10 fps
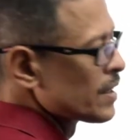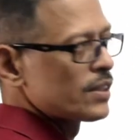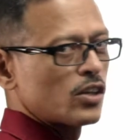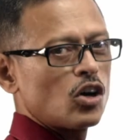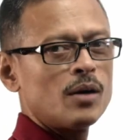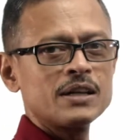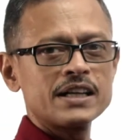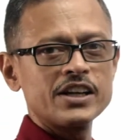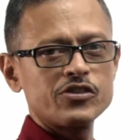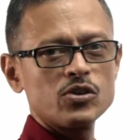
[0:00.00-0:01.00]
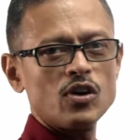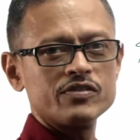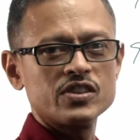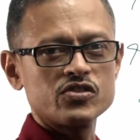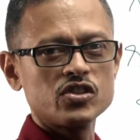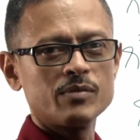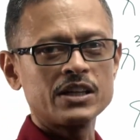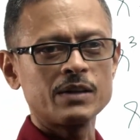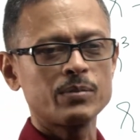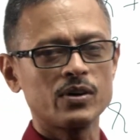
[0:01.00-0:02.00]
The common ratio of this
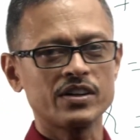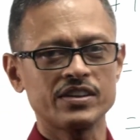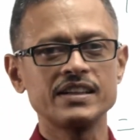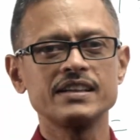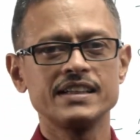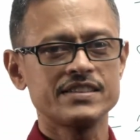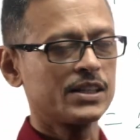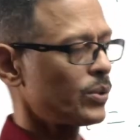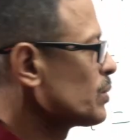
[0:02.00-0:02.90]
geometric progression is a 2.